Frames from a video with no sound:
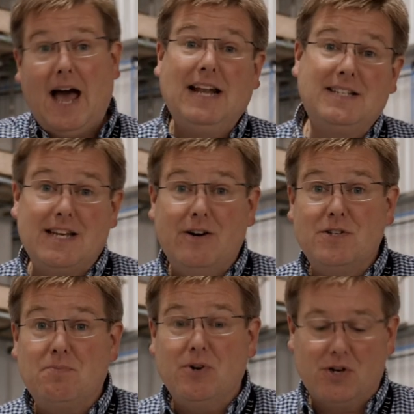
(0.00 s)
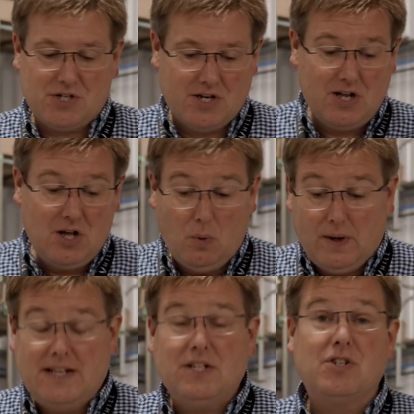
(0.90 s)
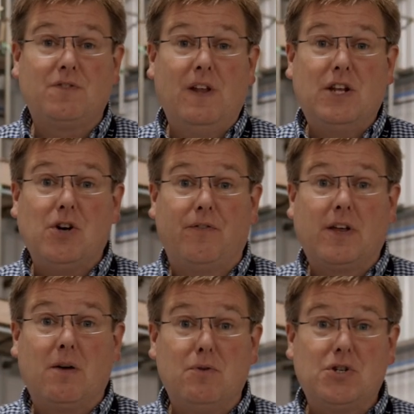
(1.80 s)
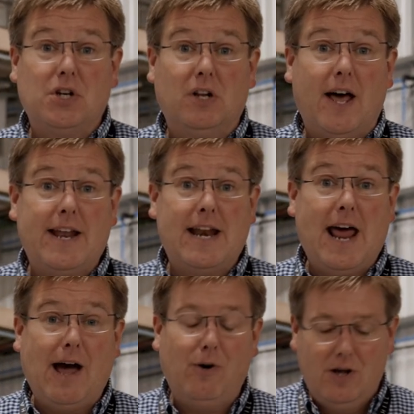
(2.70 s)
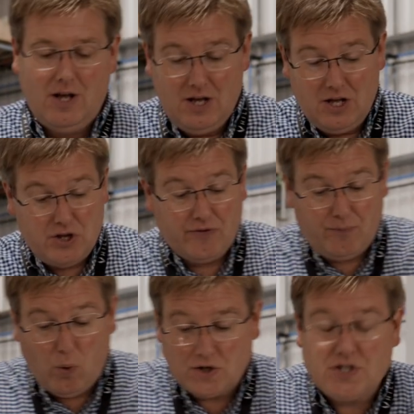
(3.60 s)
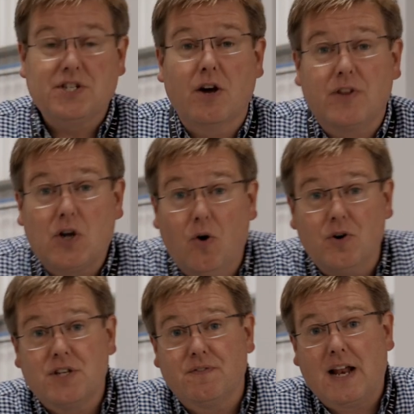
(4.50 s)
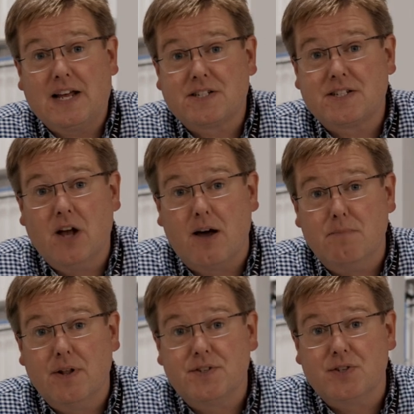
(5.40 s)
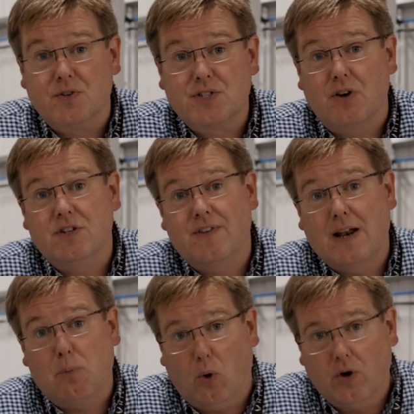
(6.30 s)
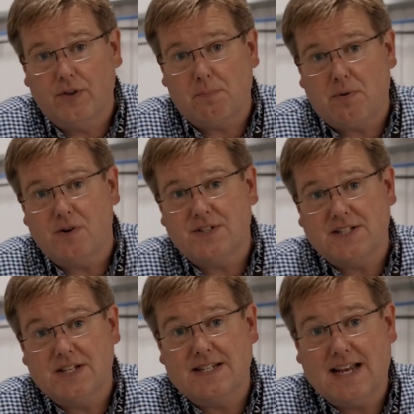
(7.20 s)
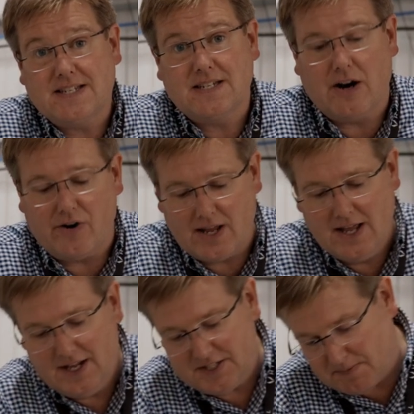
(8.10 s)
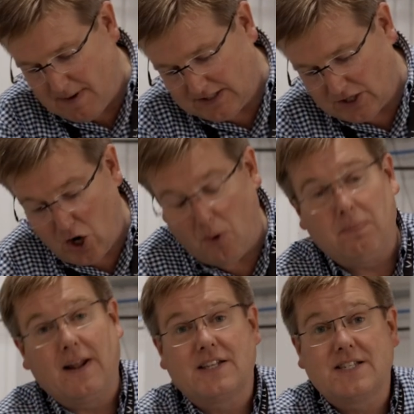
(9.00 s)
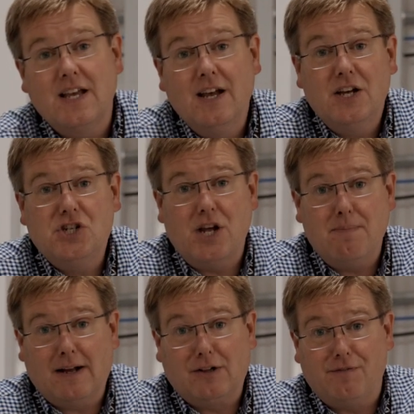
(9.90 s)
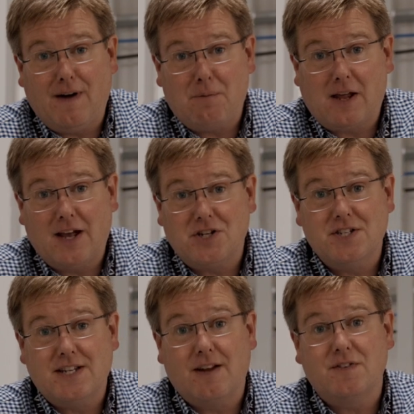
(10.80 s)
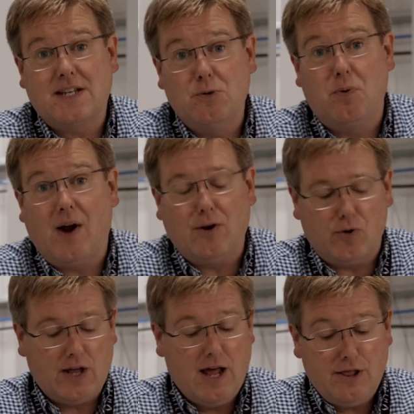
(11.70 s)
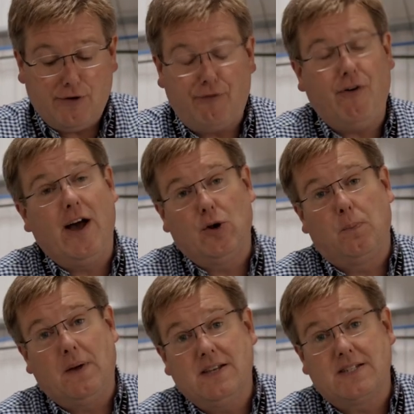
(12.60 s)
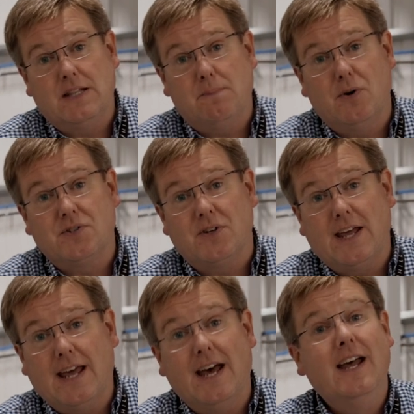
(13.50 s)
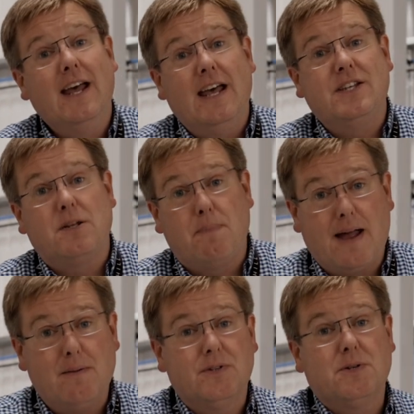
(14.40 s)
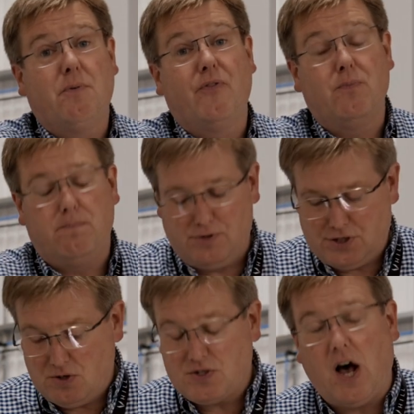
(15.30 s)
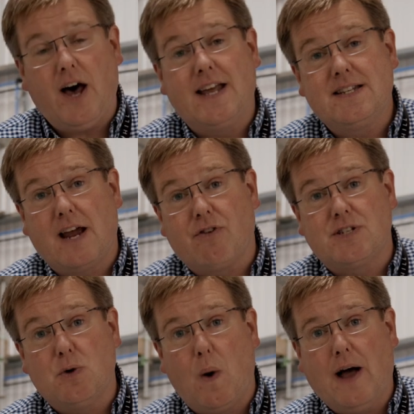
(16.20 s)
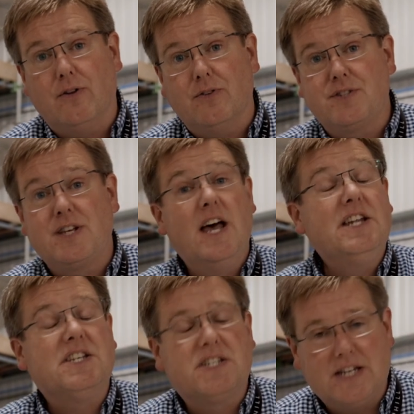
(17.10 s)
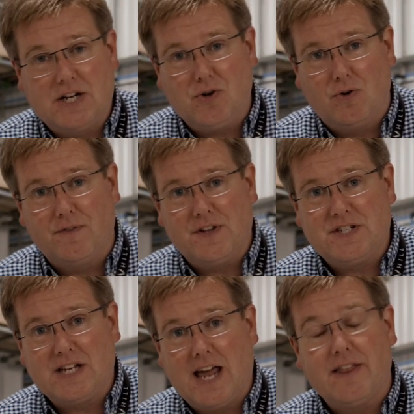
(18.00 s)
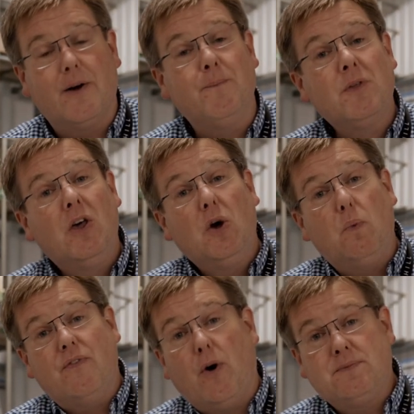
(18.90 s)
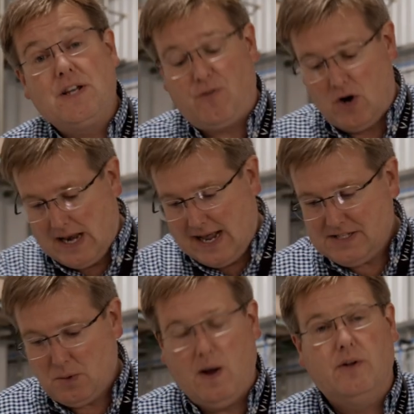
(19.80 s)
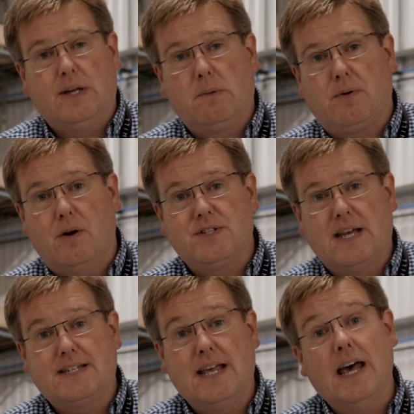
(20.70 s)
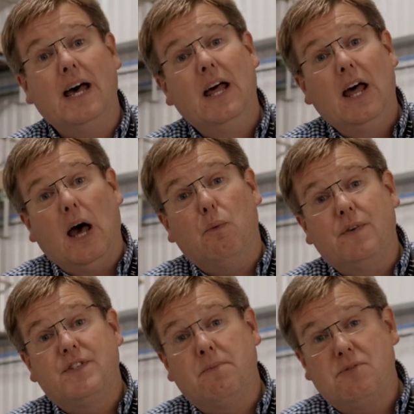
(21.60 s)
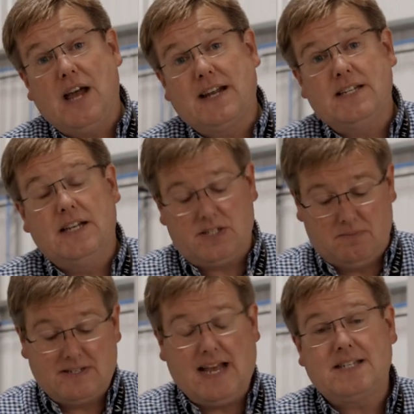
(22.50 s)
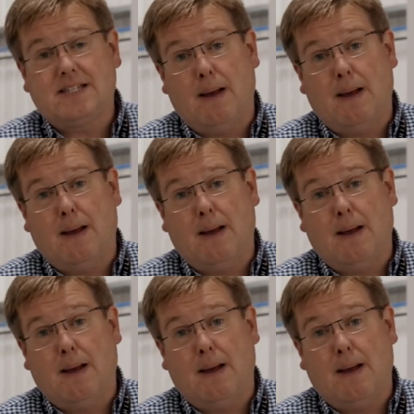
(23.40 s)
and series production, we need to just finish off the combustion liner now. You've watched us over the course of the last nine months or so develop all of the processes necessary to make the complex sheet metal fabrications out of super alloy. The final piece in the puzzle here is to be able to pr produce high integrity welds to stitch all of this together. We've opted for a laser welding process here and we've subjected some test